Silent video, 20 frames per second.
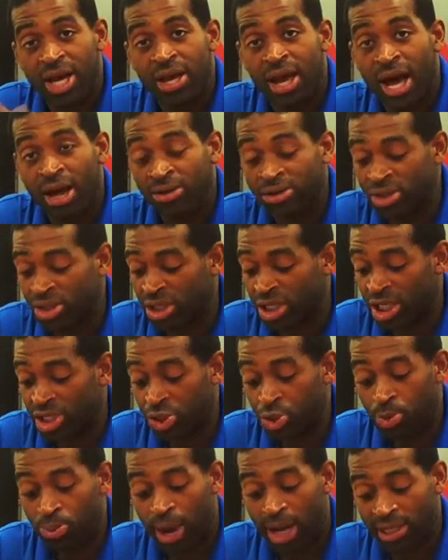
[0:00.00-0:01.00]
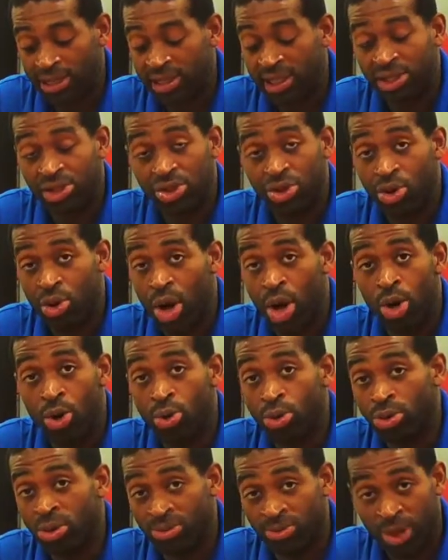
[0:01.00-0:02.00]
I would suggest you practice these on your
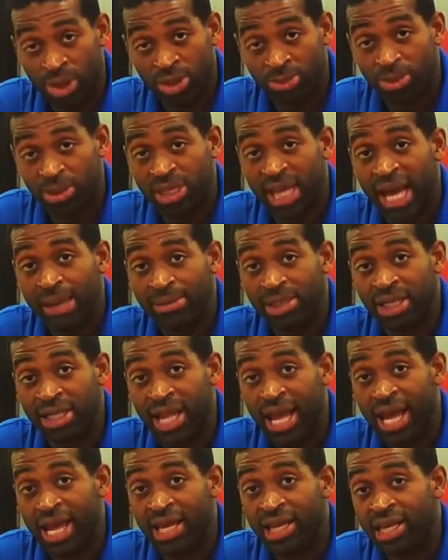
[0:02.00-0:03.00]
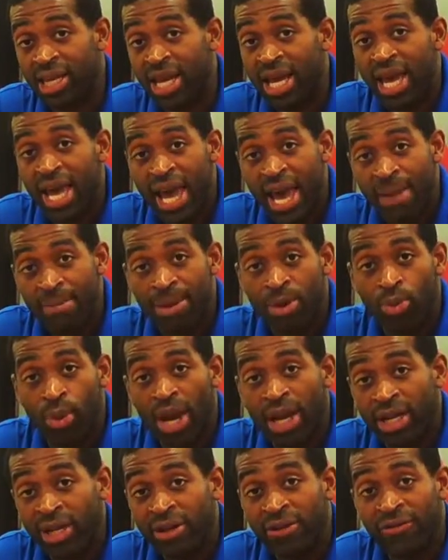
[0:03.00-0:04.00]
own multiple times a day and be
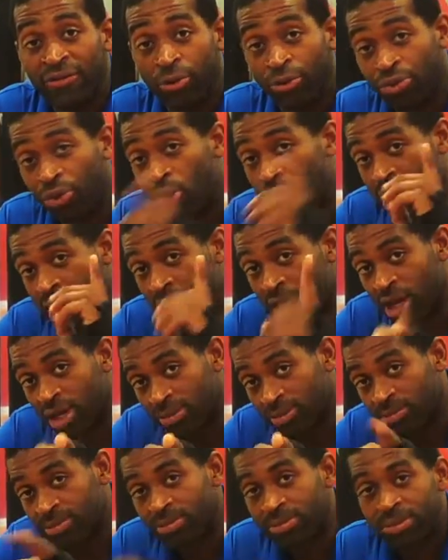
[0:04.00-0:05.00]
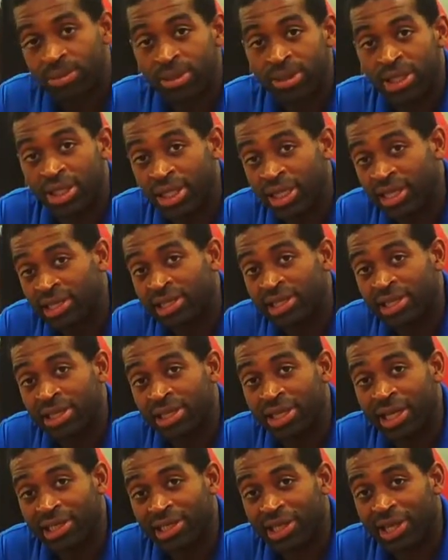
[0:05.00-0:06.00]
ready for throwdown. Till then, see you
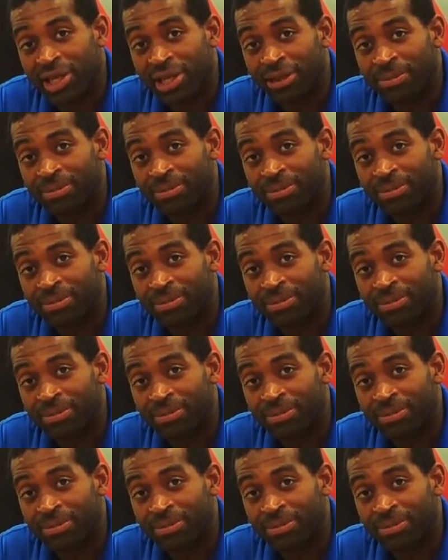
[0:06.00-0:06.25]
next time.